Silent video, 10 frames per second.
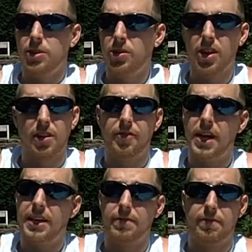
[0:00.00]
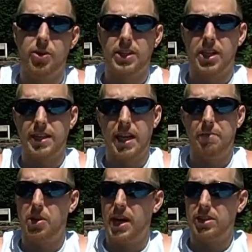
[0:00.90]
Good luck finding footage on
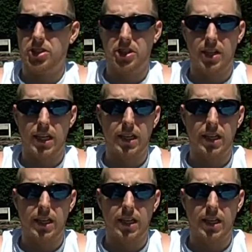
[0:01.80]
Dave Branch.